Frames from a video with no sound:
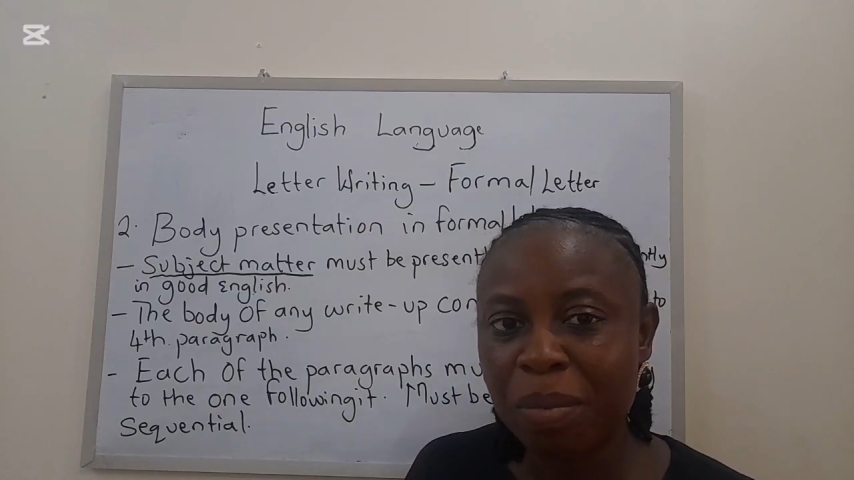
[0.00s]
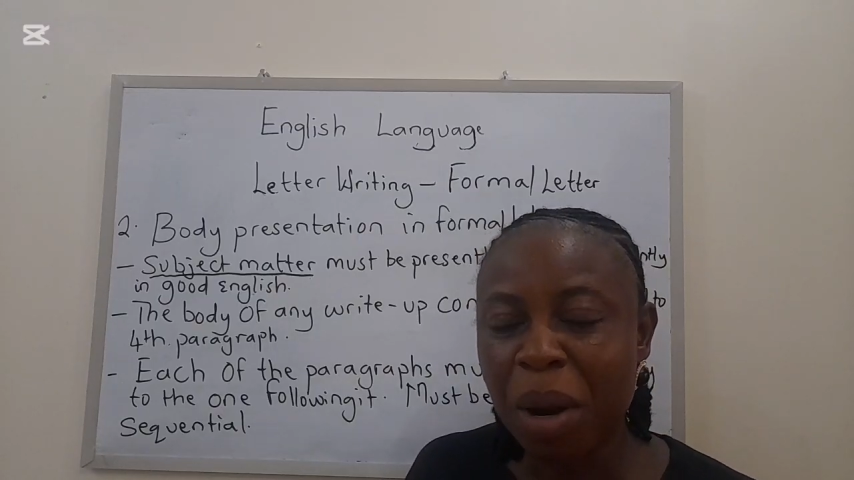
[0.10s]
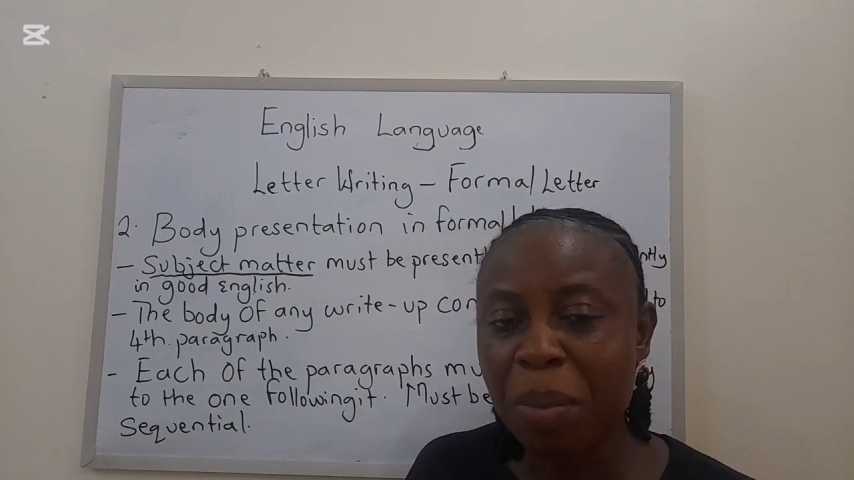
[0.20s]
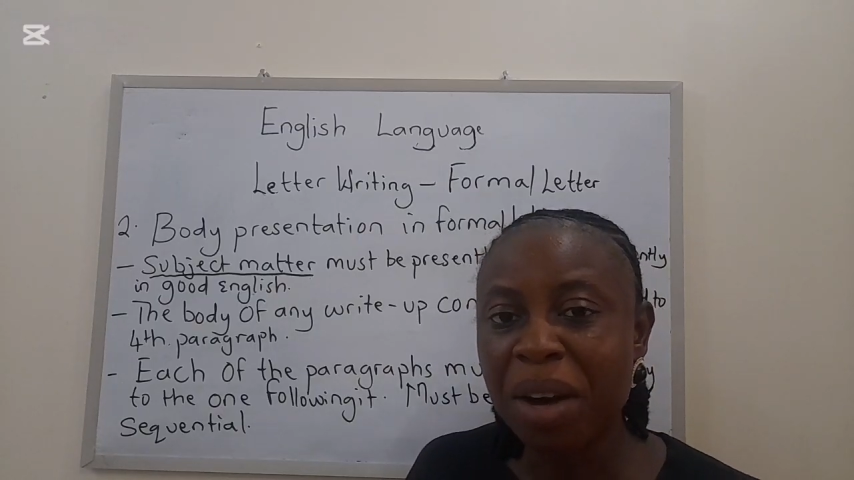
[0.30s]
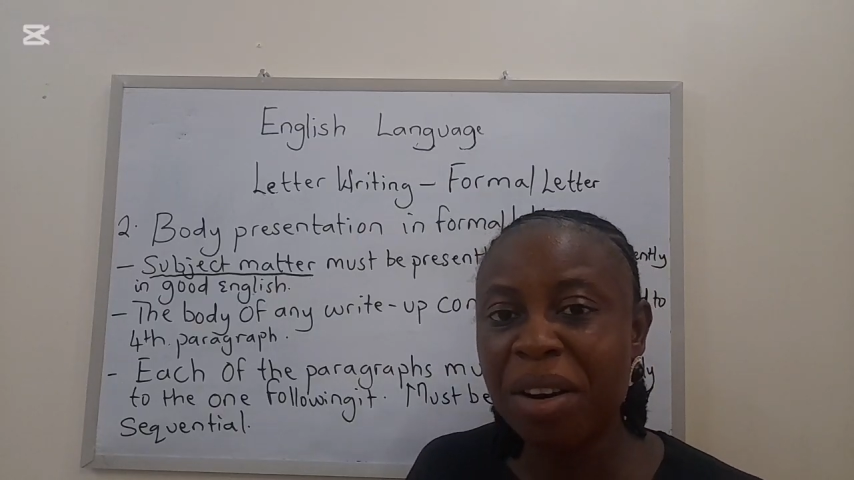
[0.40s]

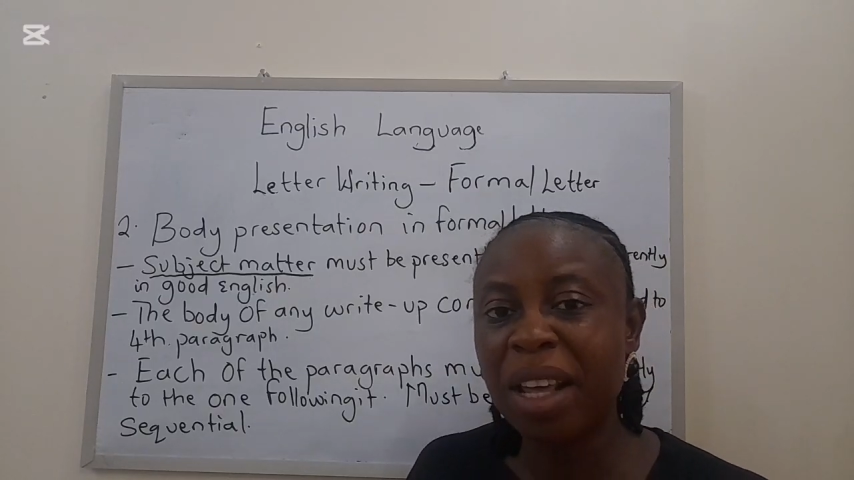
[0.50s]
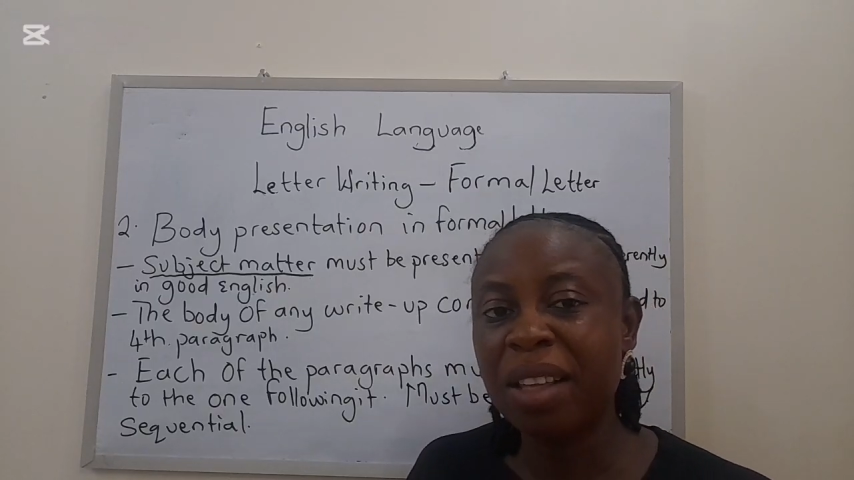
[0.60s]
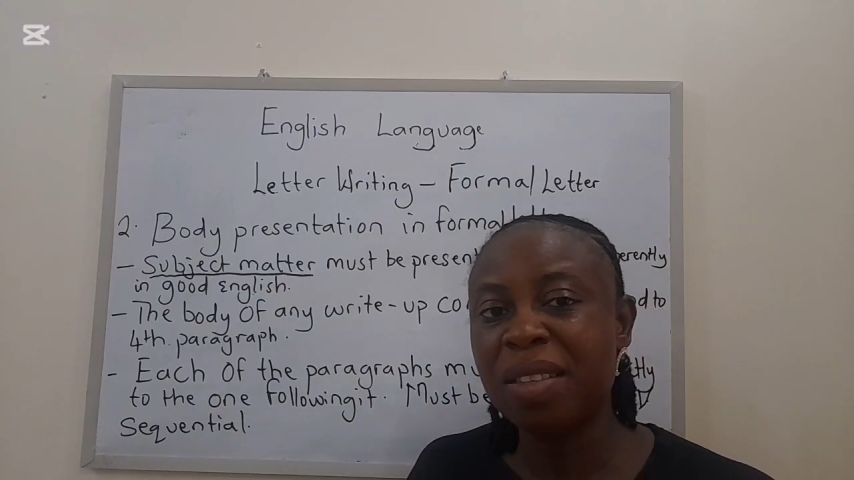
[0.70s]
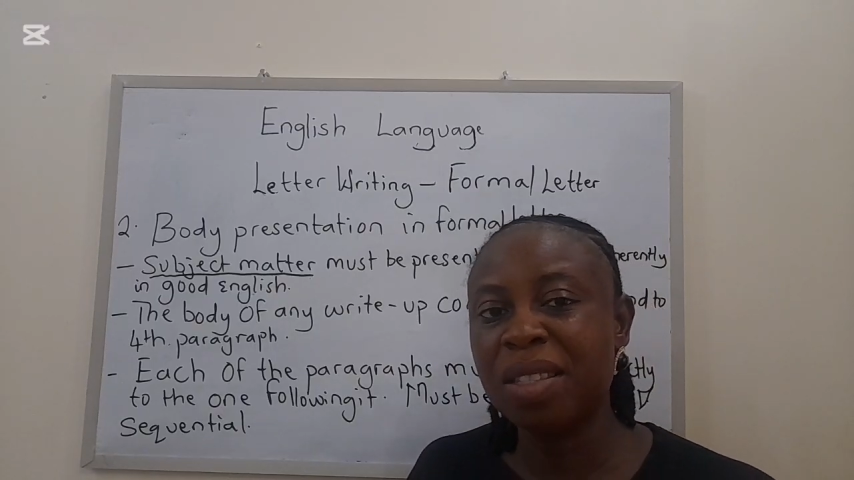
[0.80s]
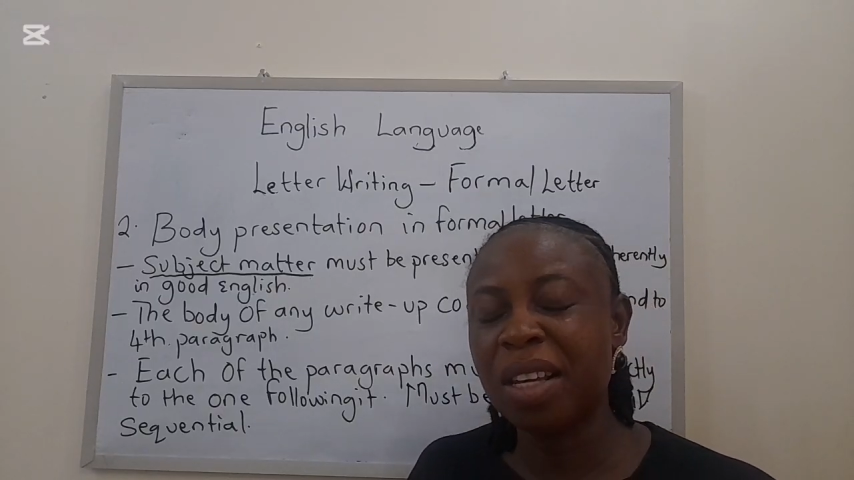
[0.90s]
primary
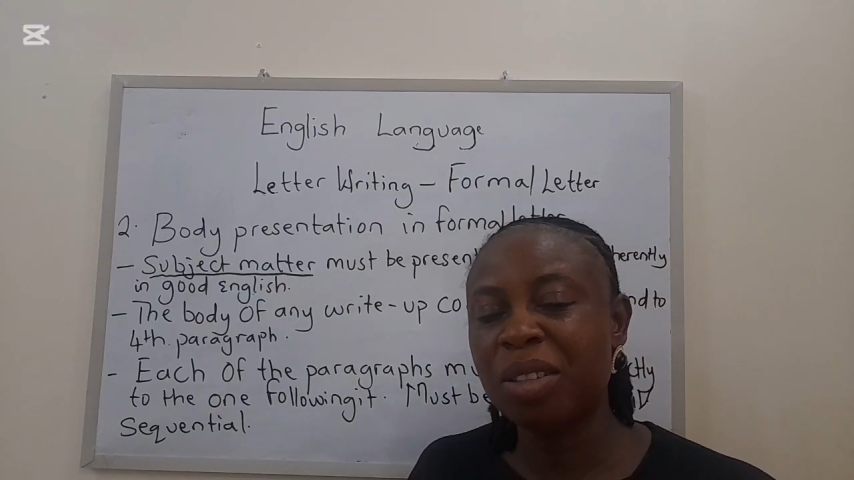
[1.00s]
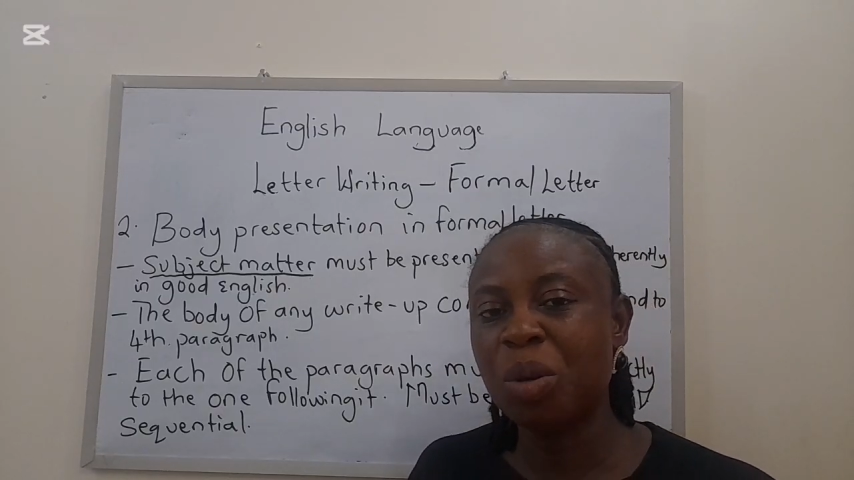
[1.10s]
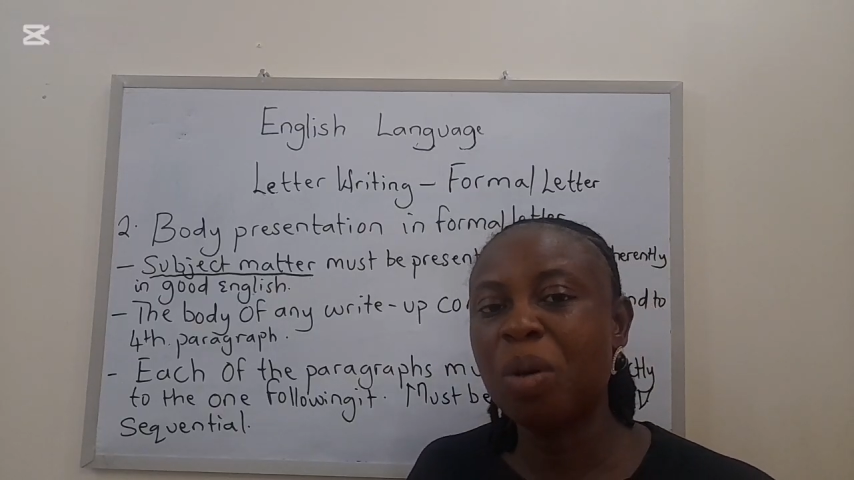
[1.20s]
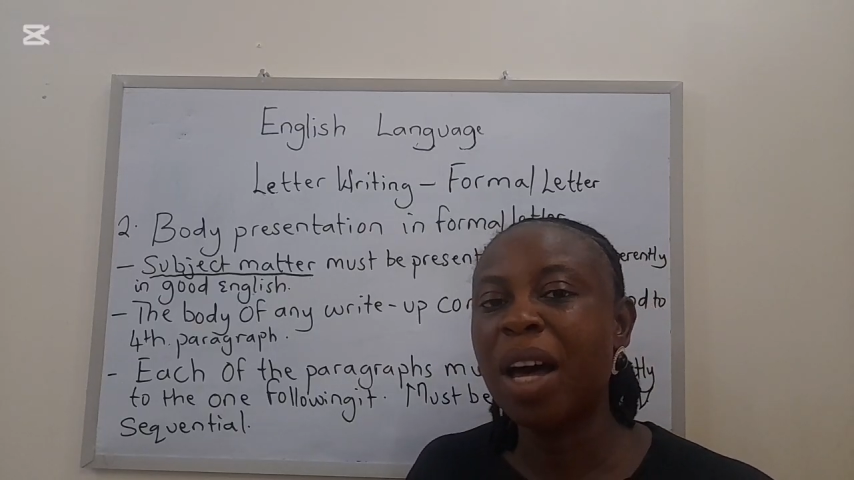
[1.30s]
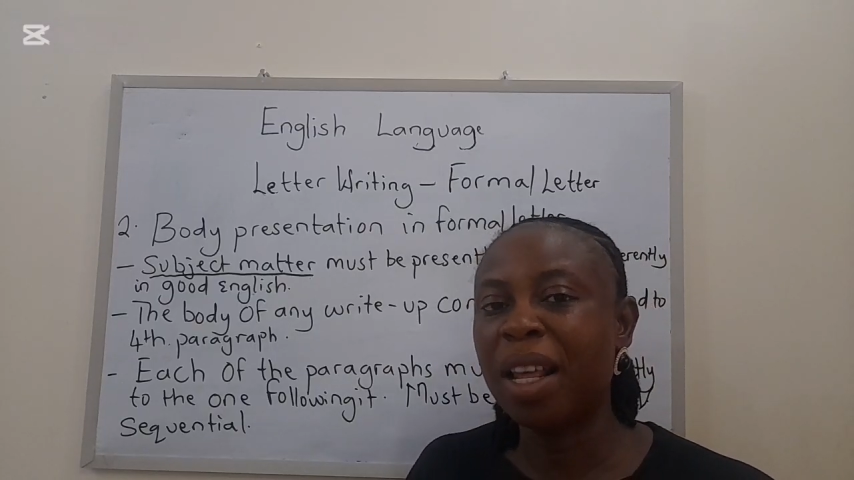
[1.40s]
health
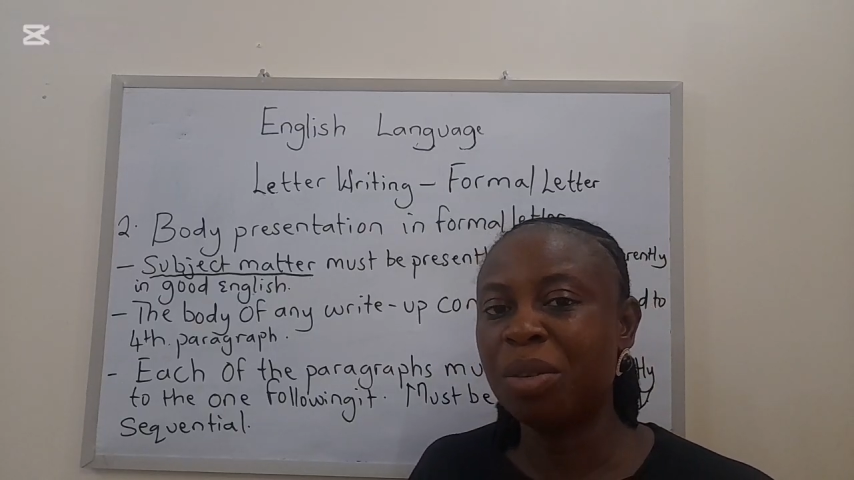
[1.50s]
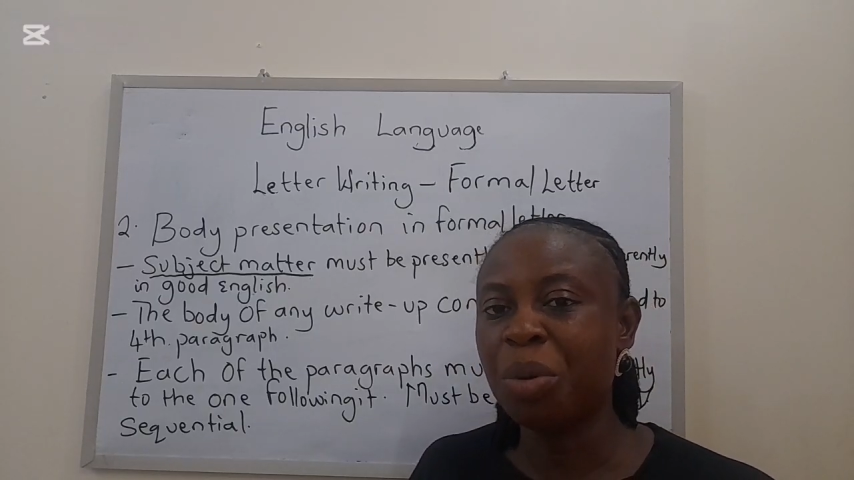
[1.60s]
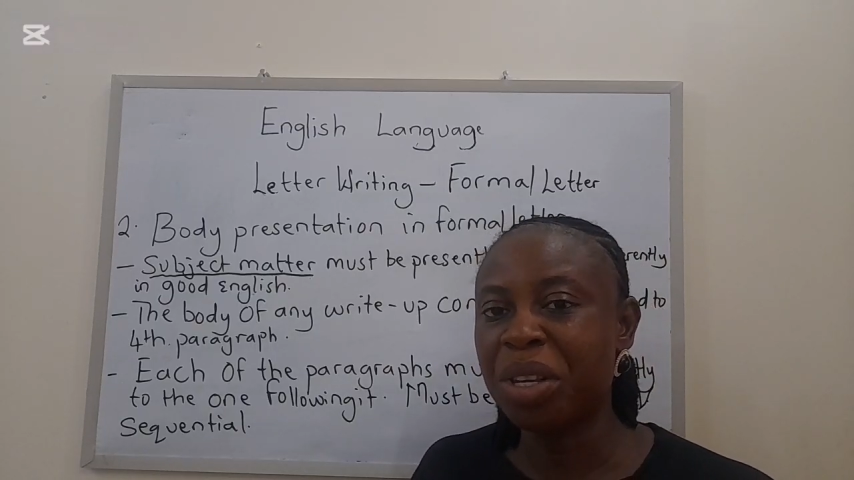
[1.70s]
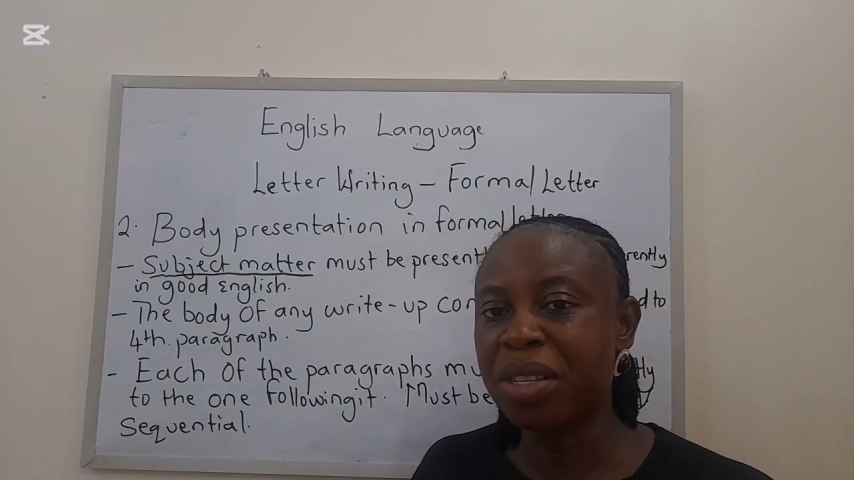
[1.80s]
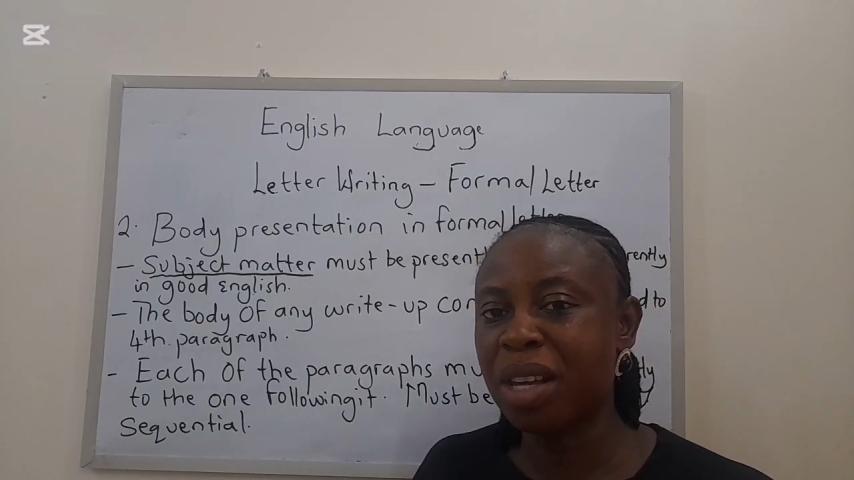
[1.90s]
sector and the
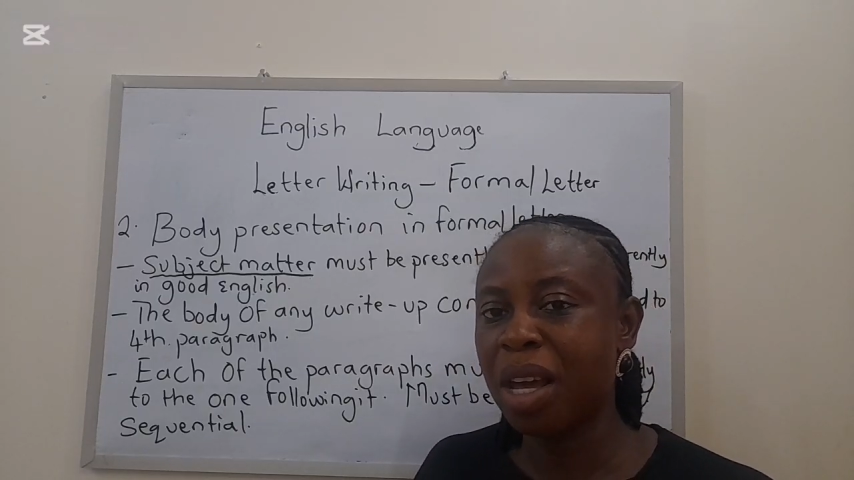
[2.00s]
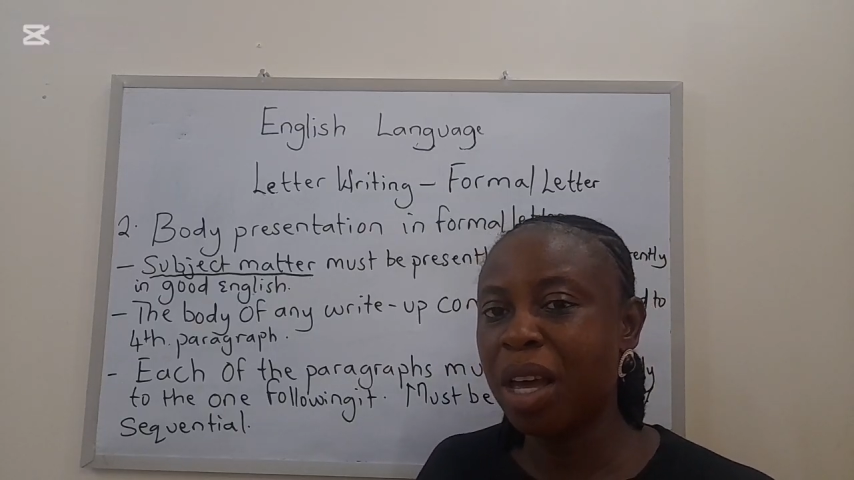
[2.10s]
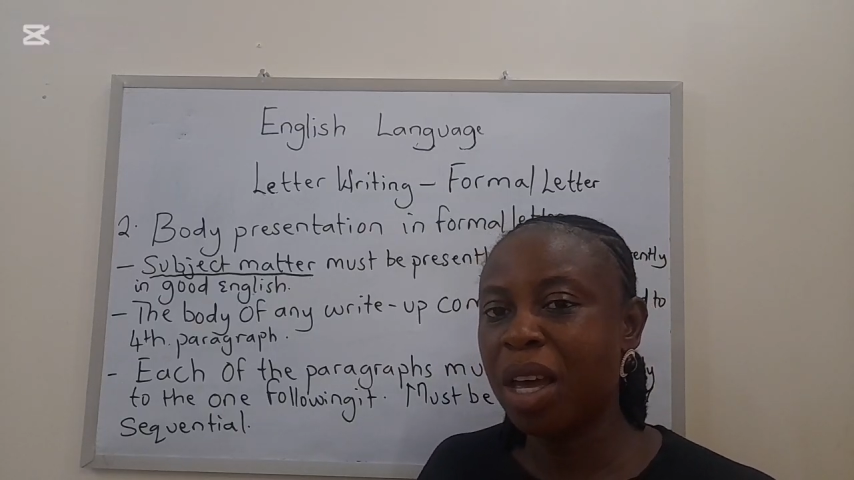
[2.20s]
rest.